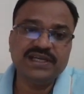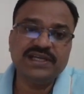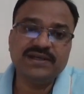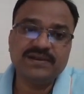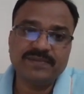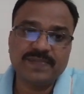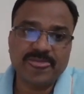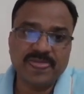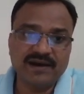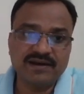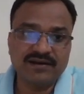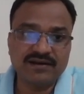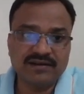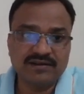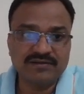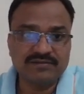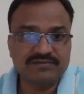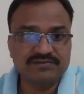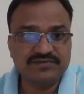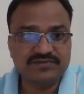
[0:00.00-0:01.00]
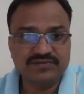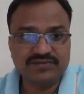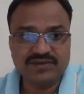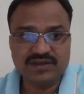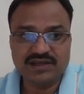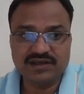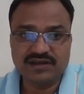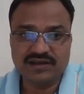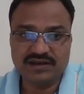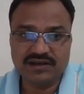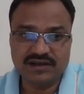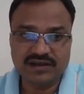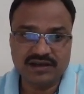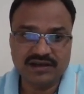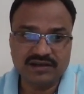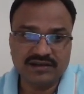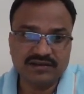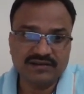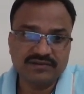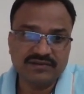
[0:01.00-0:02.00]
the uh,
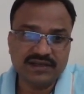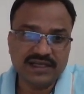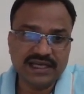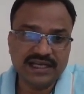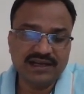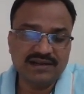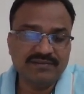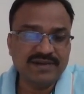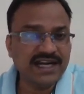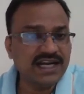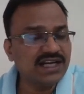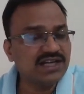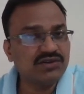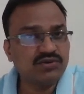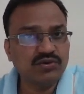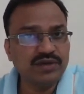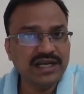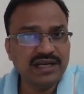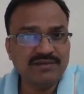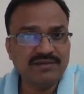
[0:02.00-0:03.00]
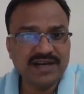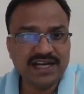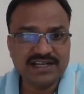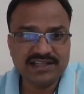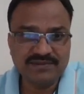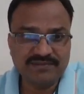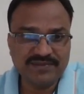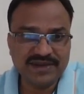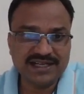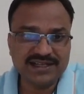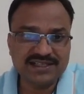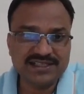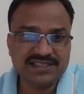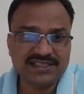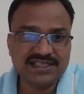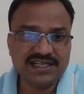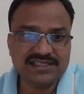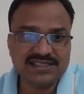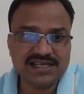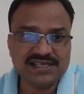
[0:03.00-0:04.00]
uh, eliminate to eliminate the
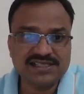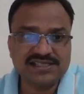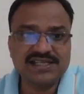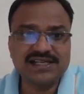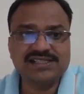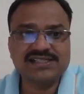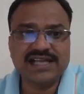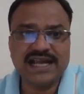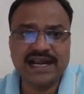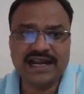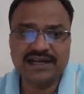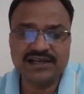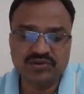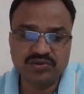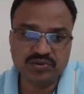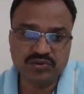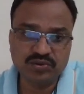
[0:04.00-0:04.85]
fictitious assets and